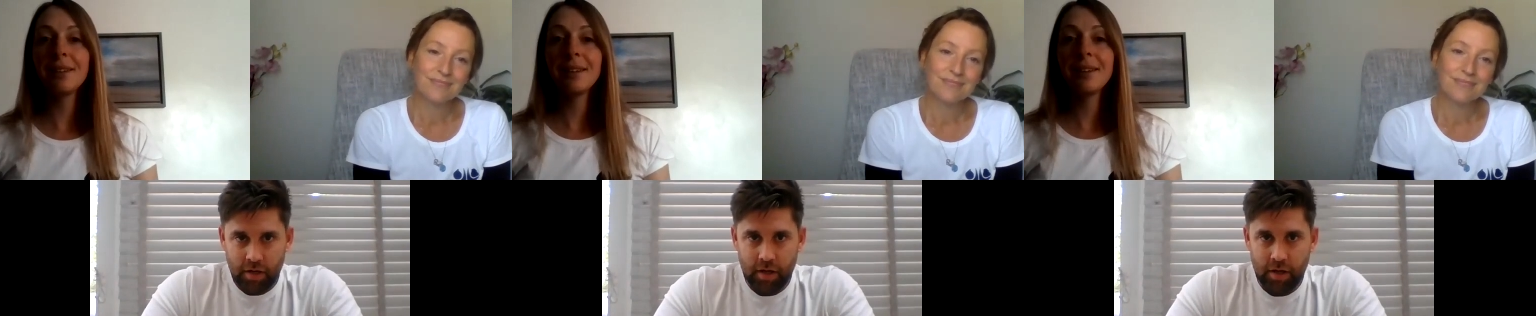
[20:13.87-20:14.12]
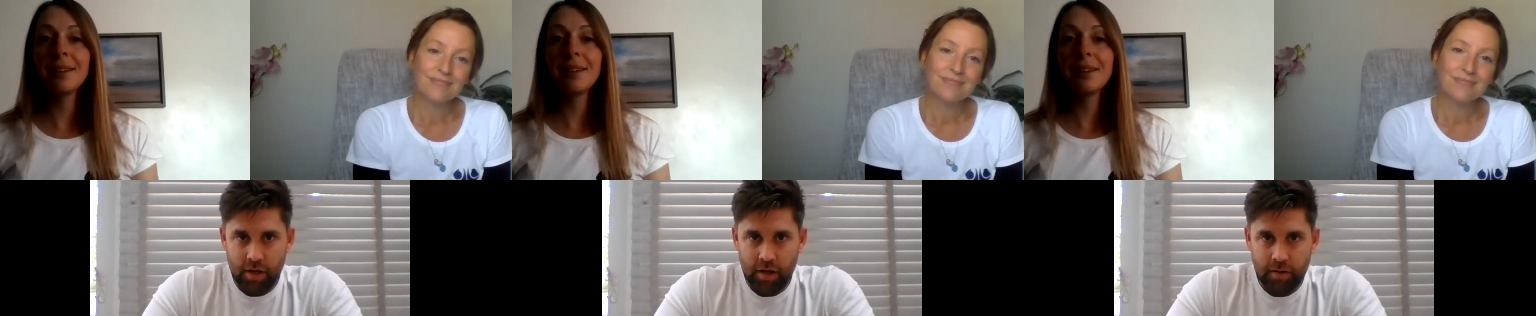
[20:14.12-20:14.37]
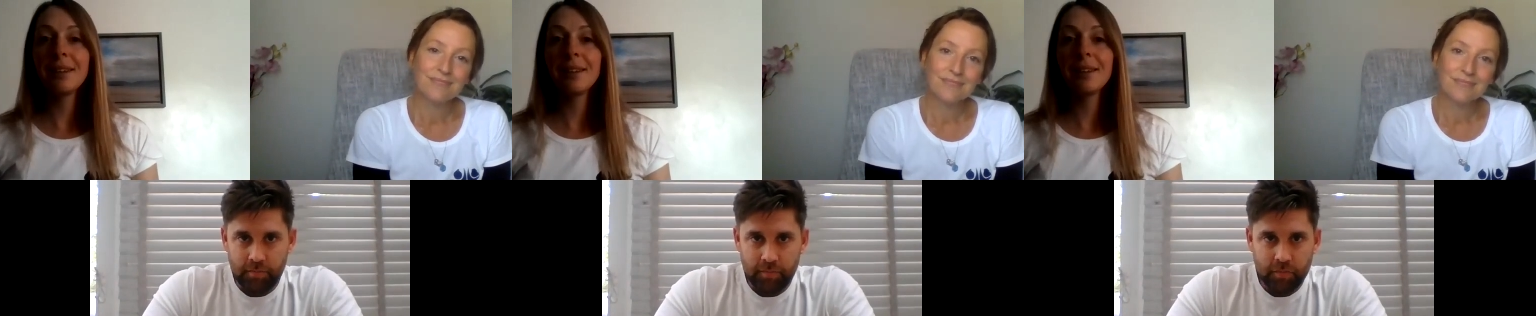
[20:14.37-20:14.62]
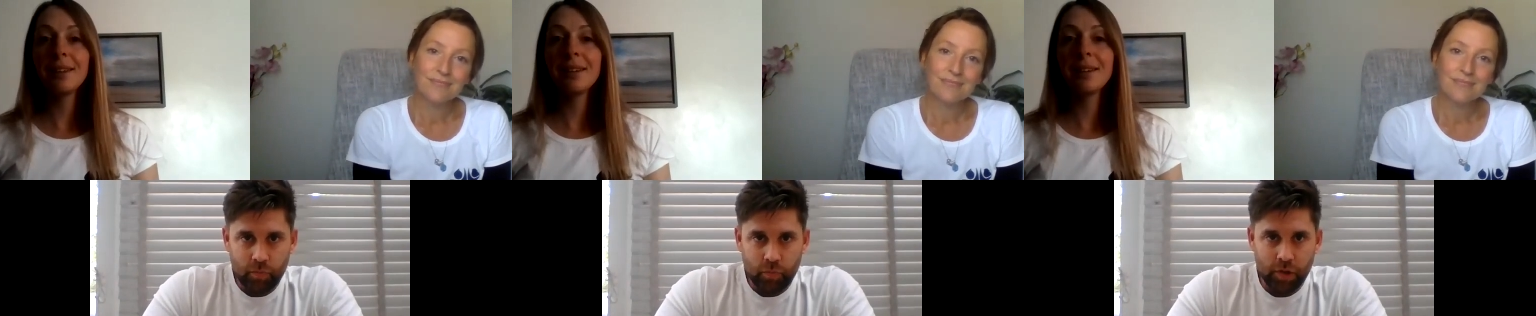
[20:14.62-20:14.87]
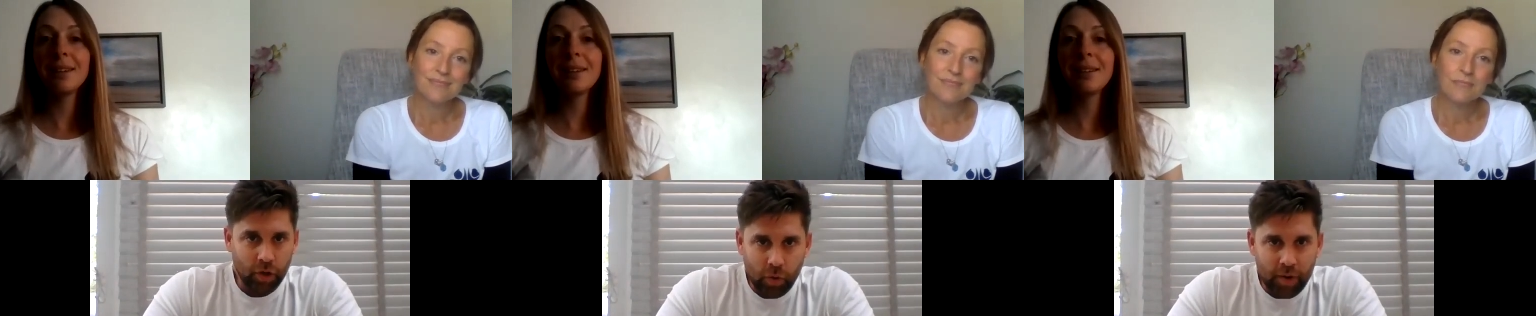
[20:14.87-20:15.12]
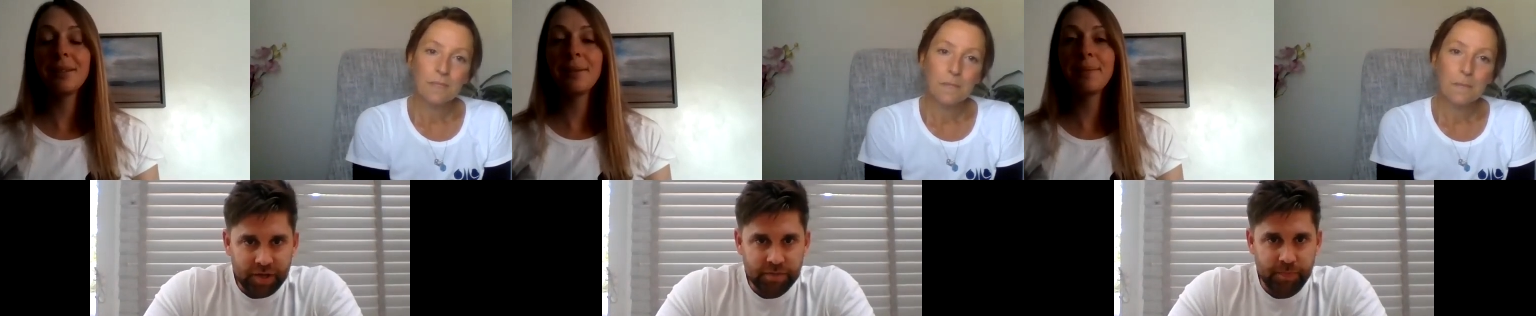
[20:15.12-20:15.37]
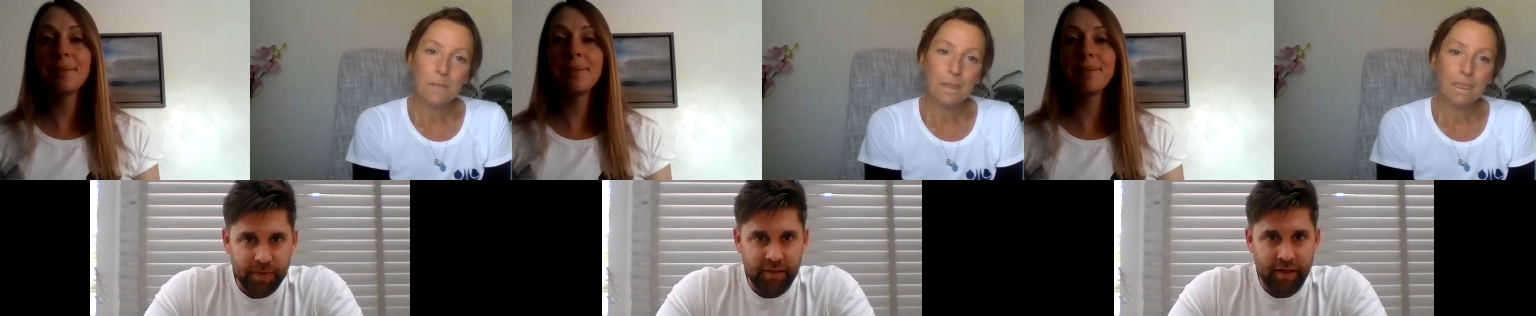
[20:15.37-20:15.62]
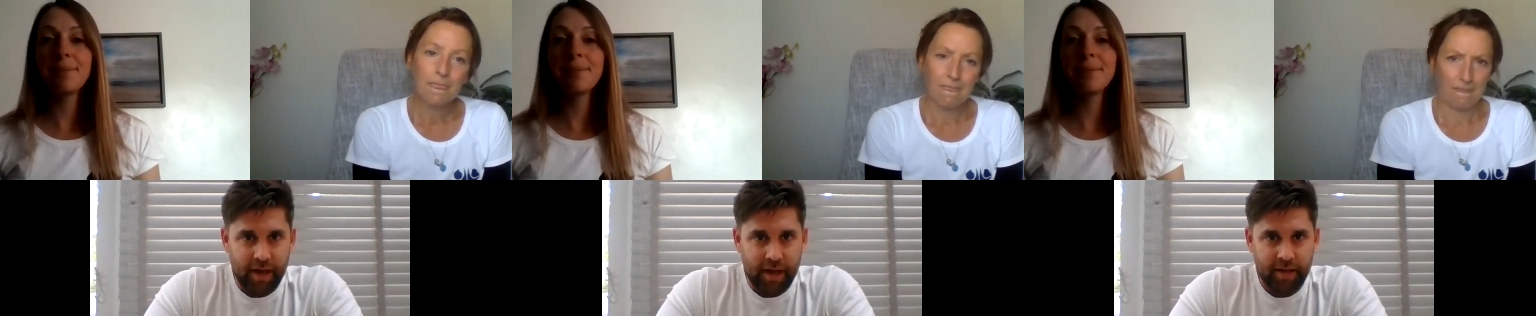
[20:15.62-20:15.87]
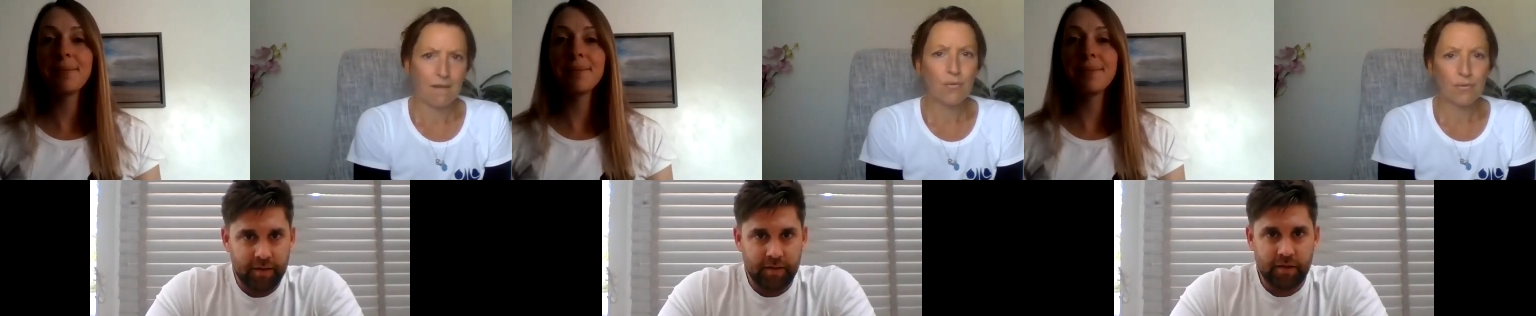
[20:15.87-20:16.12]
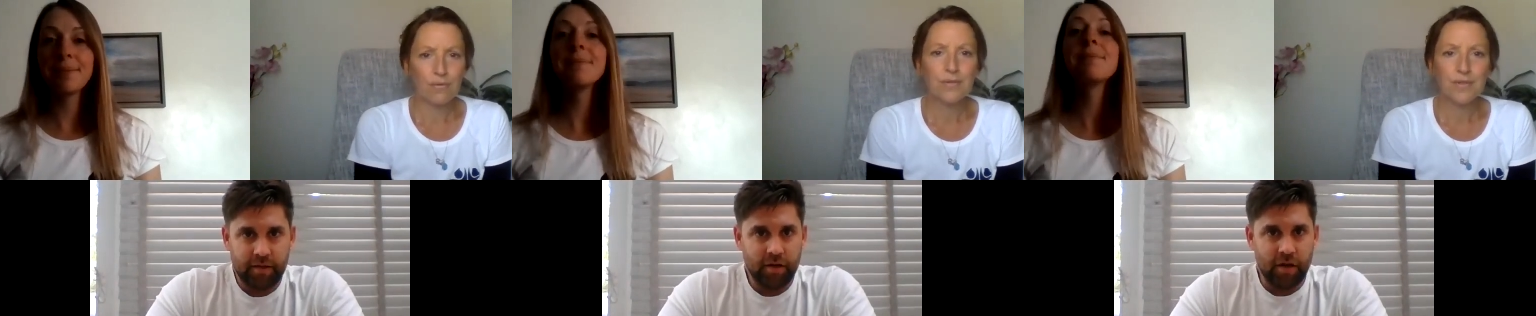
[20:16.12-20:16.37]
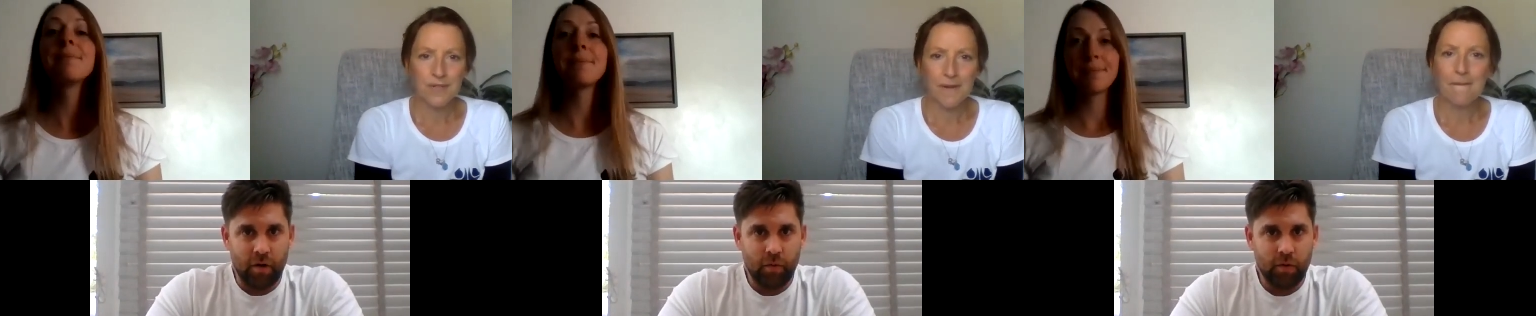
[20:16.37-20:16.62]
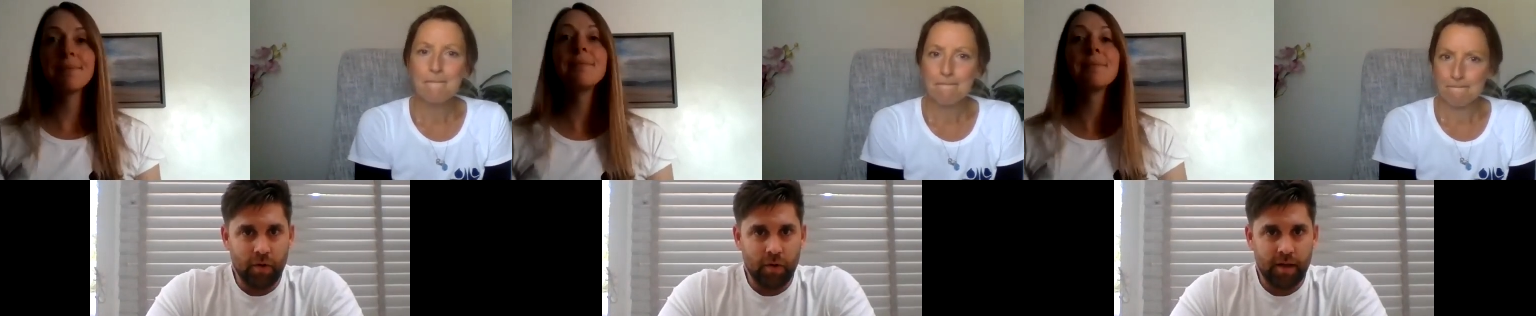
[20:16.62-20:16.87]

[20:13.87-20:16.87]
Speaker 1: um will always be there you know